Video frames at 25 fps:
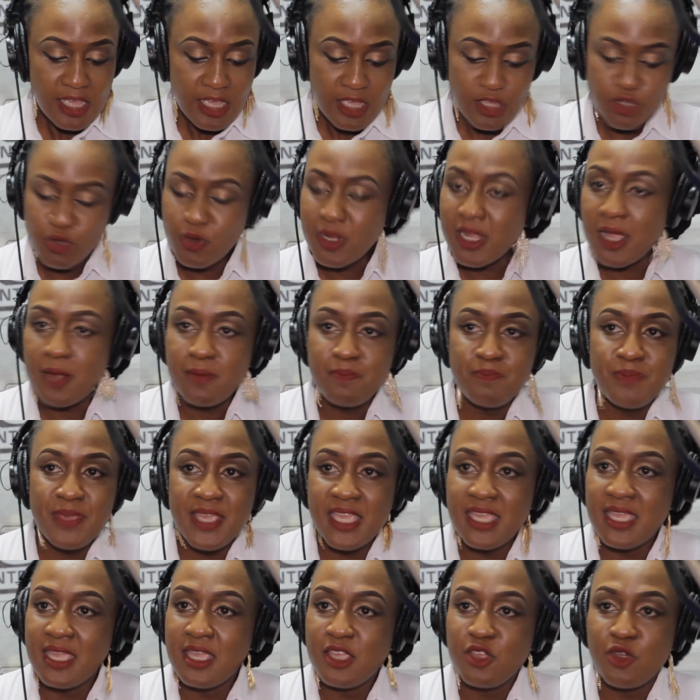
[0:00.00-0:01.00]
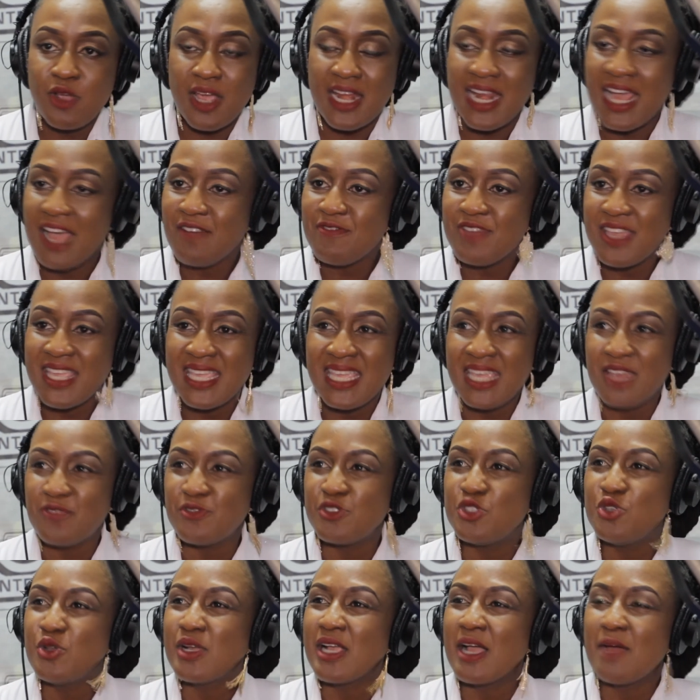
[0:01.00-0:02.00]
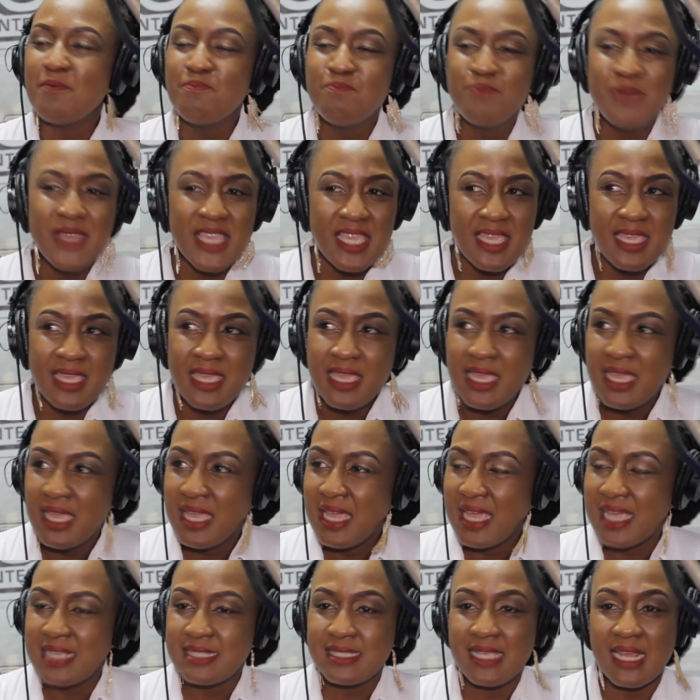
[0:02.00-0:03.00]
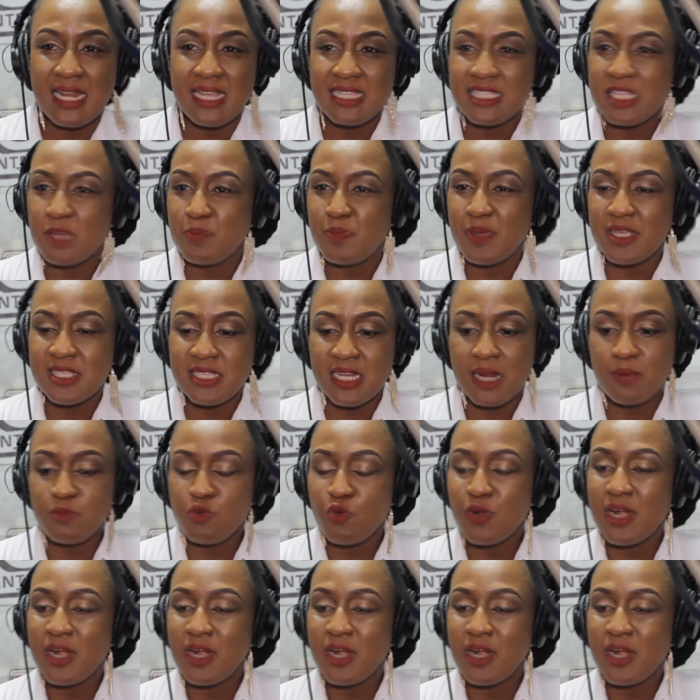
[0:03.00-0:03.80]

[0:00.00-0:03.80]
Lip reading: You can have a gift. You can be a talented person.